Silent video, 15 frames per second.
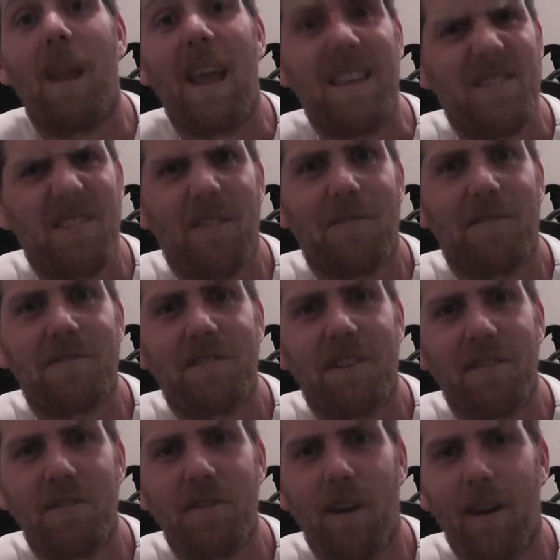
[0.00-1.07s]
blazing hot
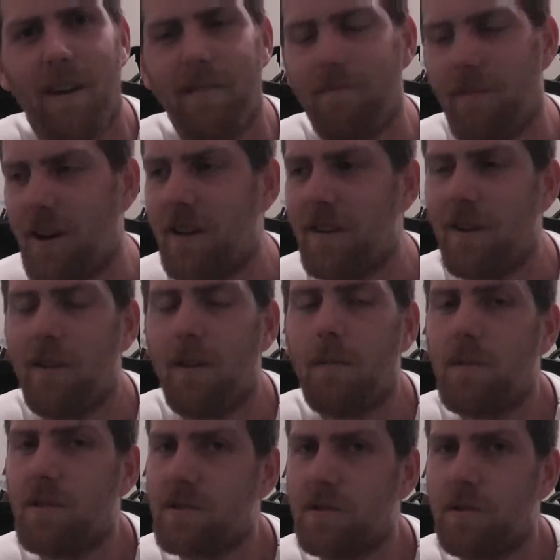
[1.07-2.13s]
sunshine. You know, I'm
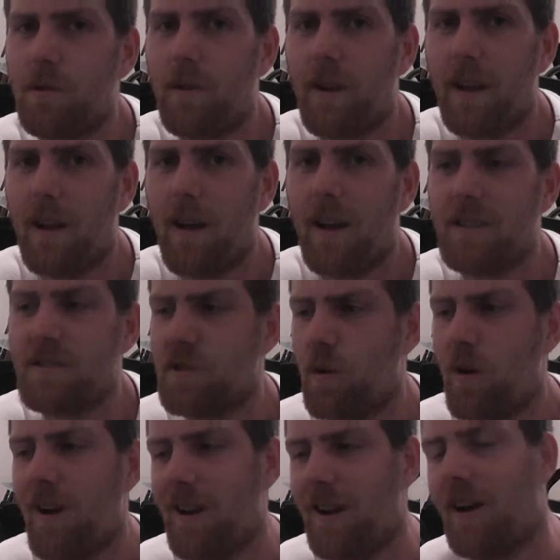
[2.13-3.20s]
not talking like
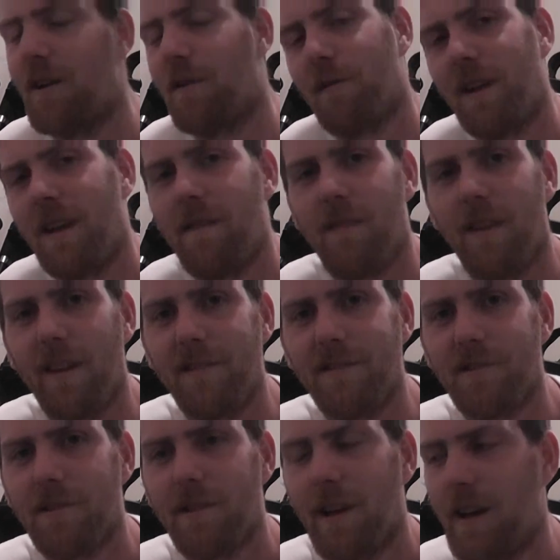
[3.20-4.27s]
twilight or
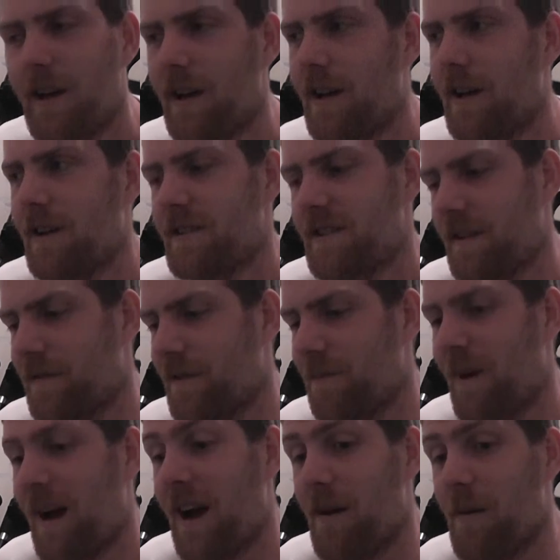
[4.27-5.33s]
evenings, different
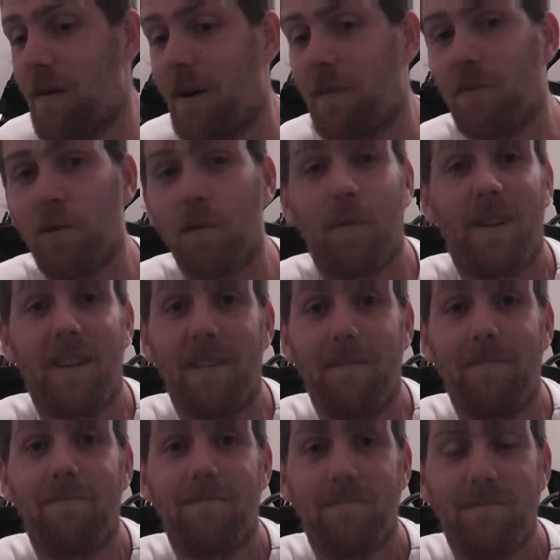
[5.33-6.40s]
matter. I'm talking,
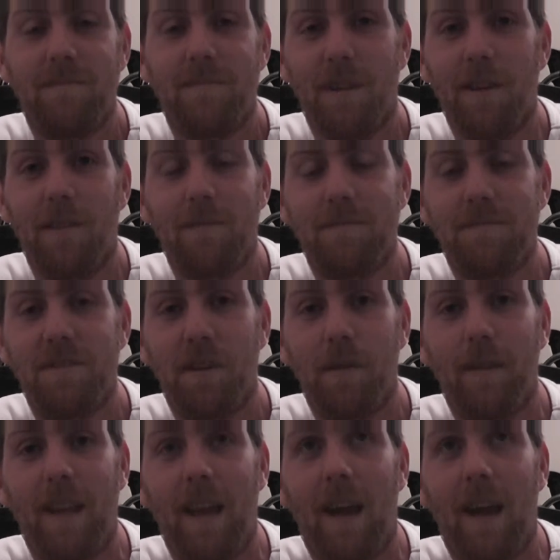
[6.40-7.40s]
you know, 2 in the